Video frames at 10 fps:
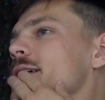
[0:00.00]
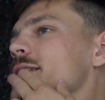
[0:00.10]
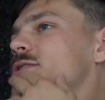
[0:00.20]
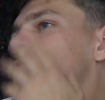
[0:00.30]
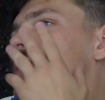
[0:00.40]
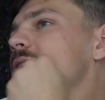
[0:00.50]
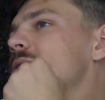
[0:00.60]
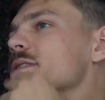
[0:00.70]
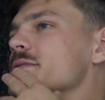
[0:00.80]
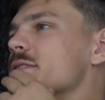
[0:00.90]
So
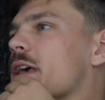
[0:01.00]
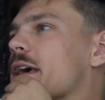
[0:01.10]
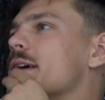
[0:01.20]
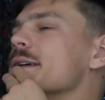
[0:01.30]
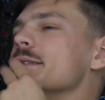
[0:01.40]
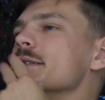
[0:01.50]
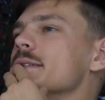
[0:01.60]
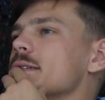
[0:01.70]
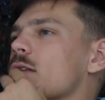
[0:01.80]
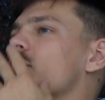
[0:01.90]
this is like
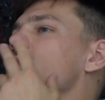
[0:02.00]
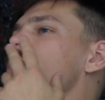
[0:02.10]
a real